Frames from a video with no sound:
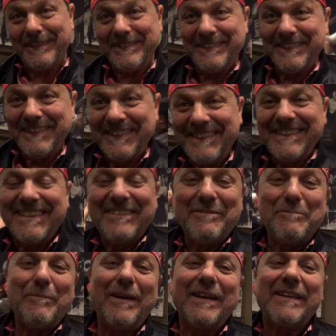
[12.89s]
Got you, I
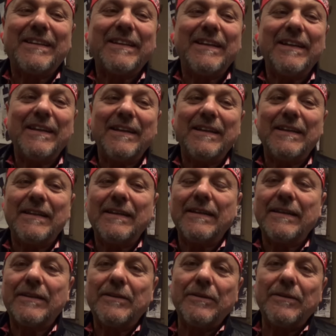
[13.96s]
understand. But uh,